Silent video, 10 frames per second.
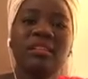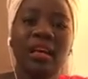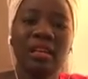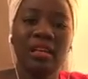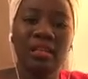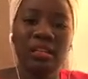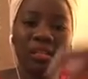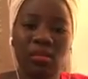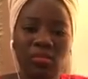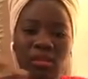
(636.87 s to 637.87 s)
I think
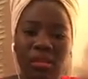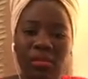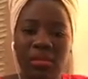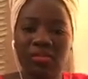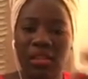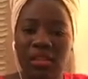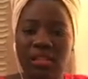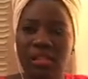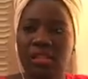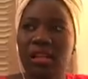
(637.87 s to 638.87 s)
that was like my
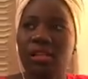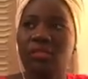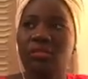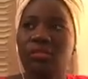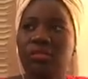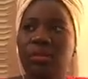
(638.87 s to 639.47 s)
first kind of